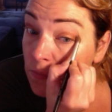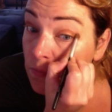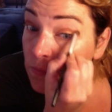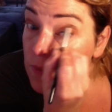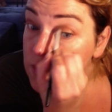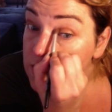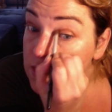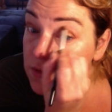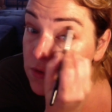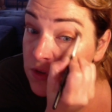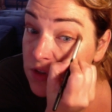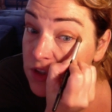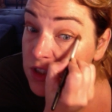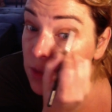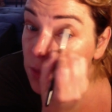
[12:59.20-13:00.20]
This is real
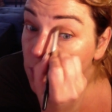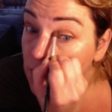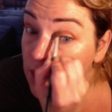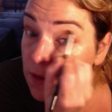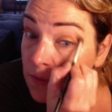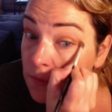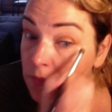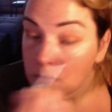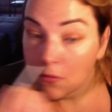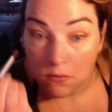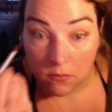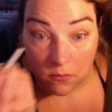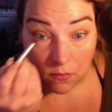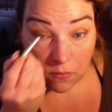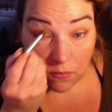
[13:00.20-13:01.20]
shimmery.
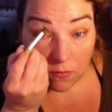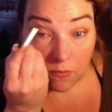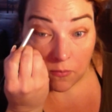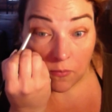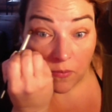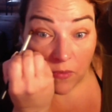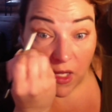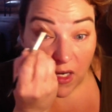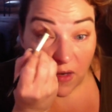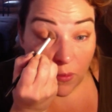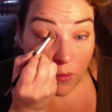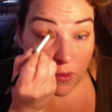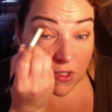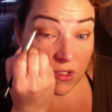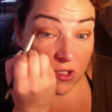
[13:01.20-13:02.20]
Not
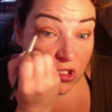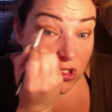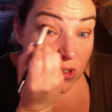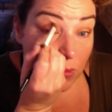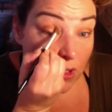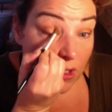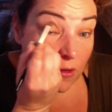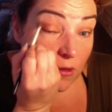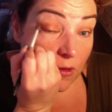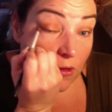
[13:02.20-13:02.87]
everyone's in a shimmer.